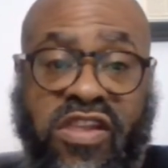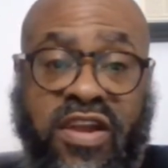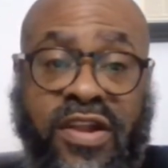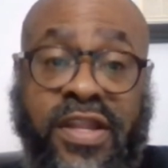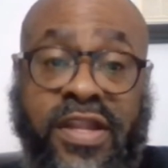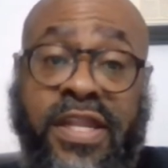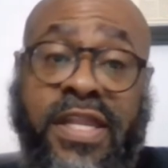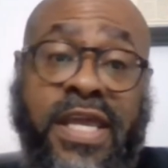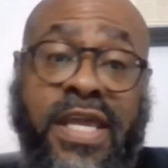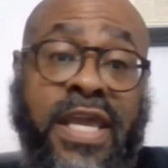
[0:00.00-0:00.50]

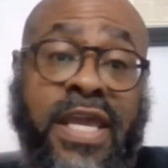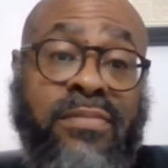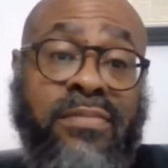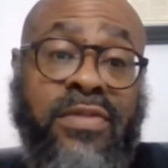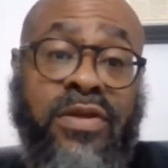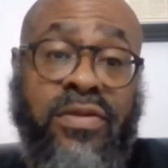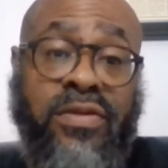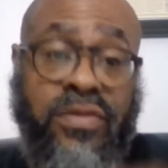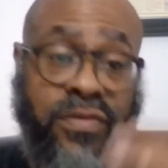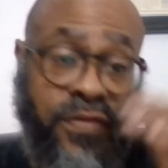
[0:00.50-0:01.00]
the Dame
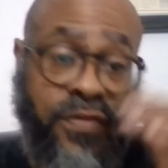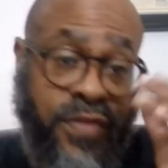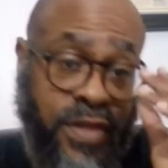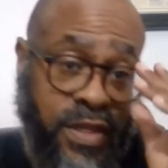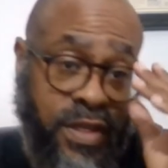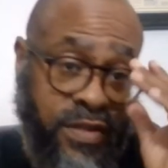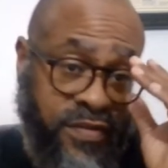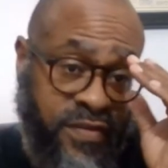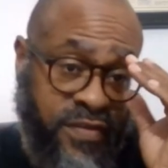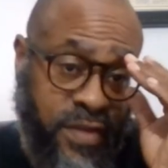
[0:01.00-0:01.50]
Lillard thing is